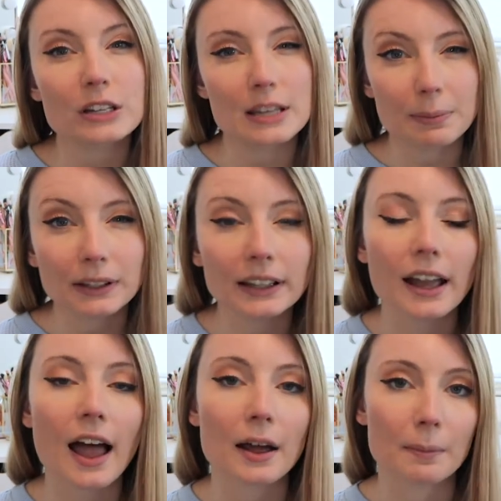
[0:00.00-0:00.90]
Typically,
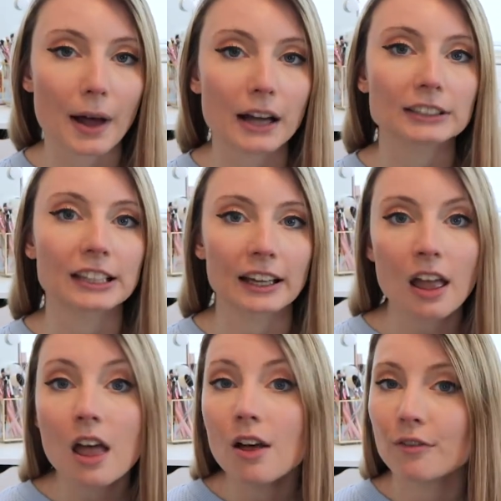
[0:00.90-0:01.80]
I unbox like
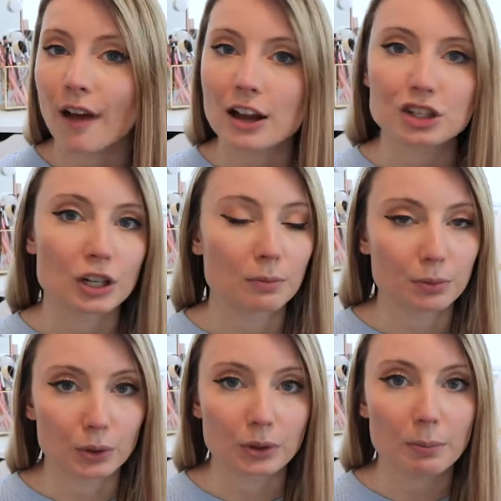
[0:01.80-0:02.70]
fashion and
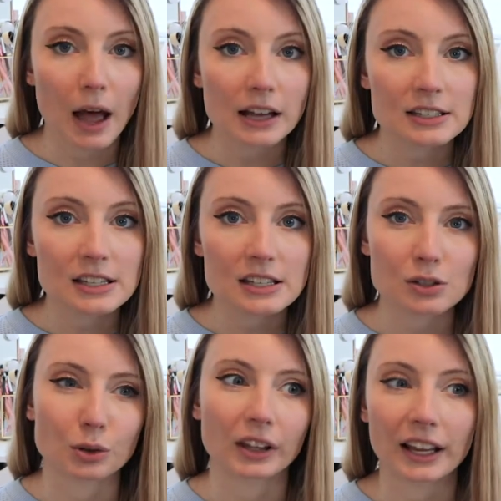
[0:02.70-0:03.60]
beauty
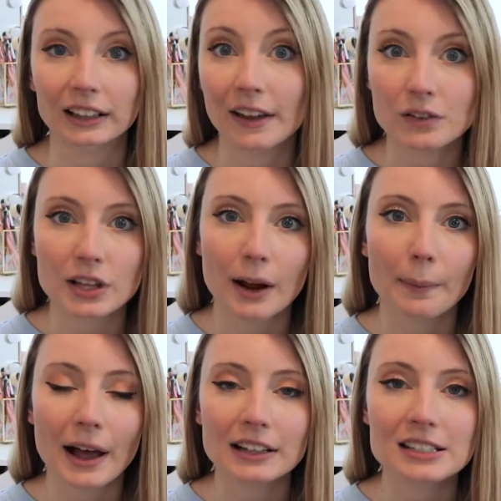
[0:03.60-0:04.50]
boxes or like lifestyle
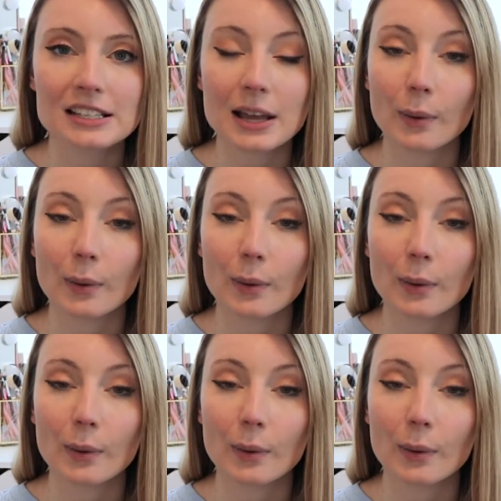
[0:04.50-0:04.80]
boxes.